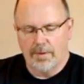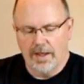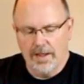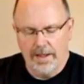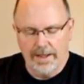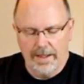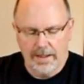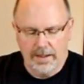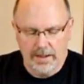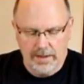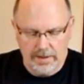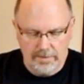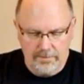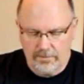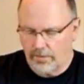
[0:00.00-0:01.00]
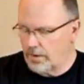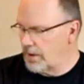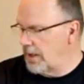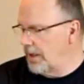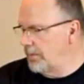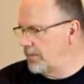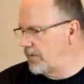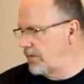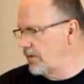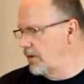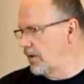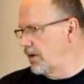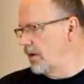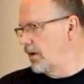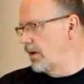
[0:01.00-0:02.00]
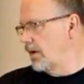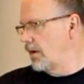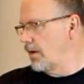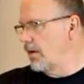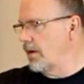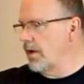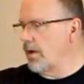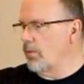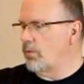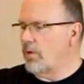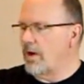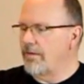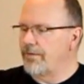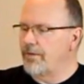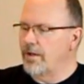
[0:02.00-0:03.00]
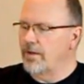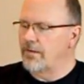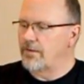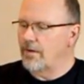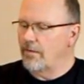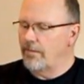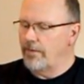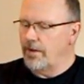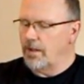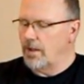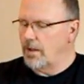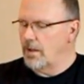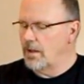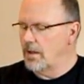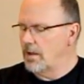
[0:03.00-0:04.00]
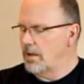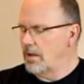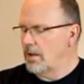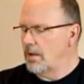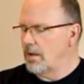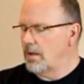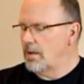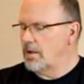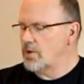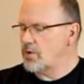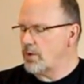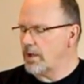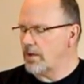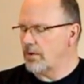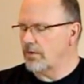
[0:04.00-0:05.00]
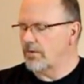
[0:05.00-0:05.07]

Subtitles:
my leg and sort of keeps the roughness of the shrinker